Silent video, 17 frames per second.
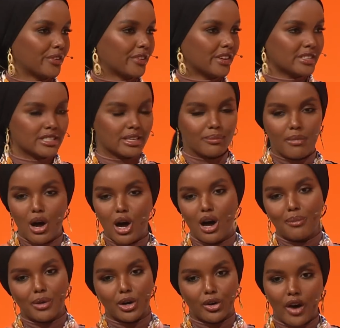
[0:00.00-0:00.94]
it's a
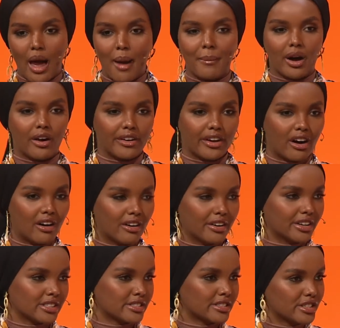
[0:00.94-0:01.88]
mom, a grandma, an
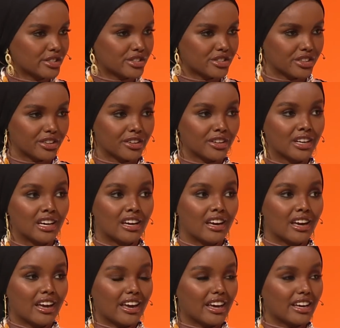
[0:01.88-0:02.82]
aunt, a sister,
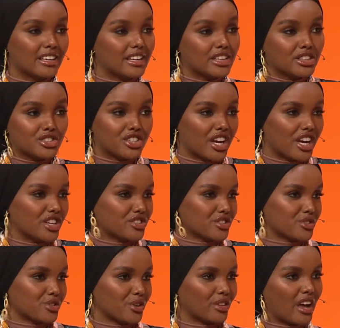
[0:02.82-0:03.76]
it
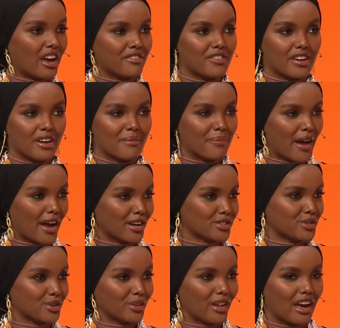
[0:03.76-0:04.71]
changes your life, it
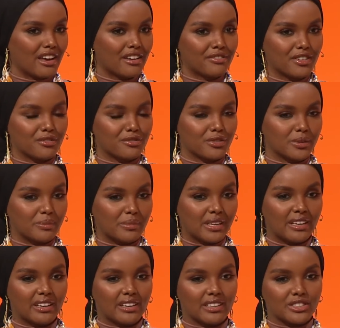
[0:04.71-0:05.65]
impacts your life, and for
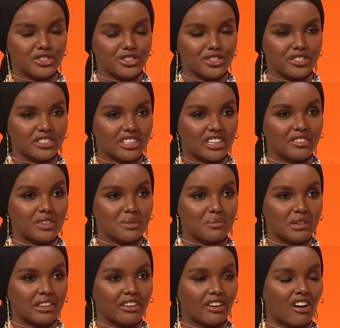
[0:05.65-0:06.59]
me, it's just given
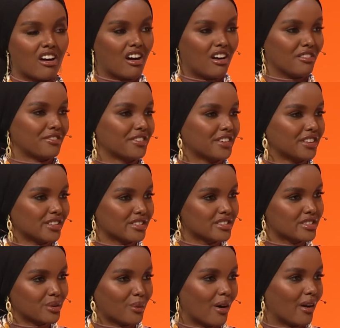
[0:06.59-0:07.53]
me the confidence
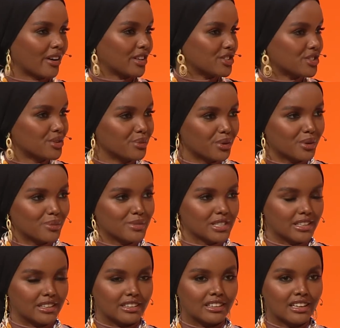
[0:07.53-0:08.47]
to walk into rooms
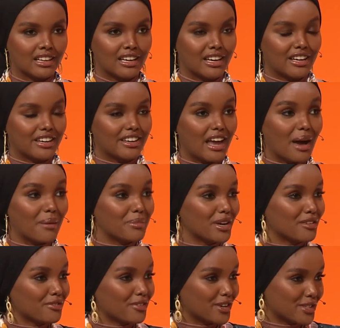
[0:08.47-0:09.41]
and not
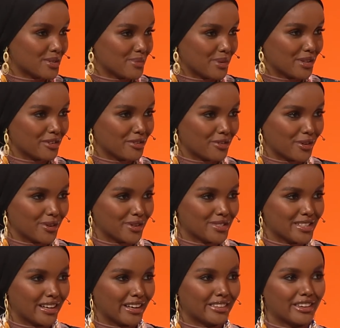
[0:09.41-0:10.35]
be afraid to be the
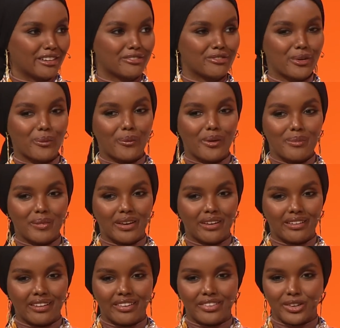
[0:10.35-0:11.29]
first. And I think for
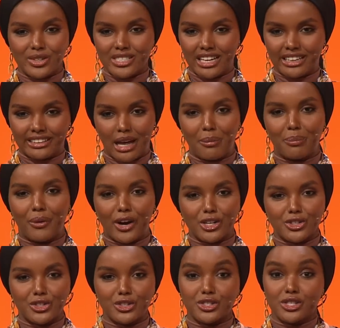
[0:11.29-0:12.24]
women, there's like that
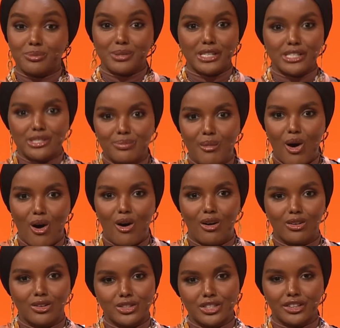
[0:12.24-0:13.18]
pressure to be
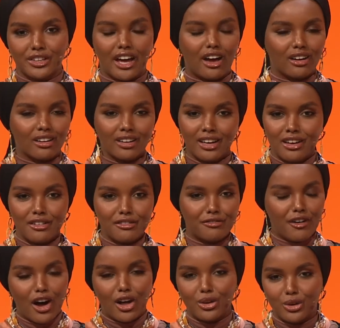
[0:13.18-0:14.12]
small, to not
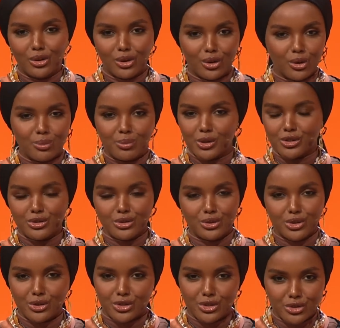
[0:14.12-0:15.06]
follow or pursue
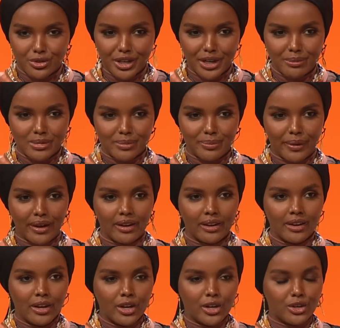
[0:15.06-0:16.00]
your dreams, but
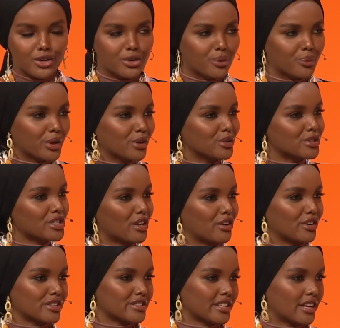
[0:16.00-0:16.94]
we don't tell
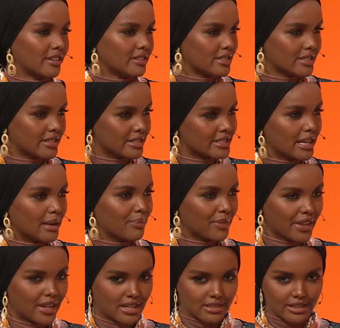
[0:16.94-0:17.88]
our sons the same
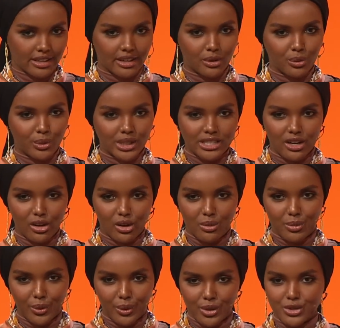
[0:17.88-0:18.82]
things. Like we tell our
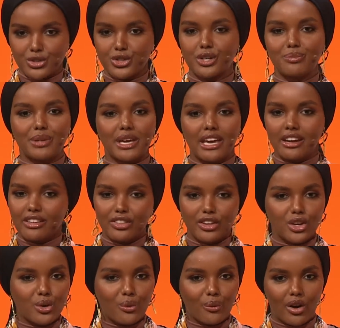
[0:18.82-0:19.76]
boys, you can be
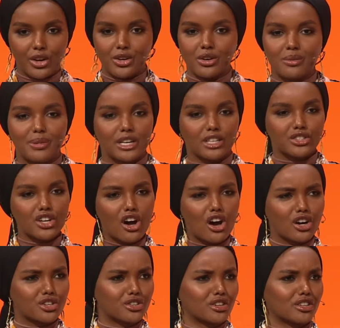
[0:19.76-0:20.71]
anything you want. You could be a
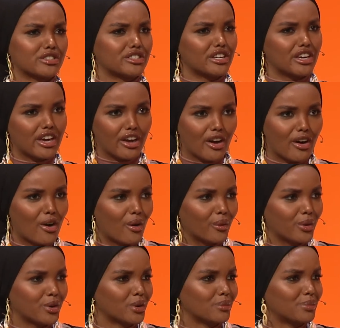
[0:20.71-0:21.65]
doctor, a
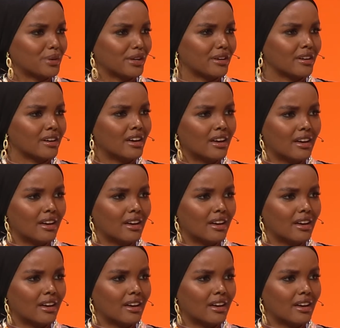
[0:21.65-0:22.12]
CEO, you could be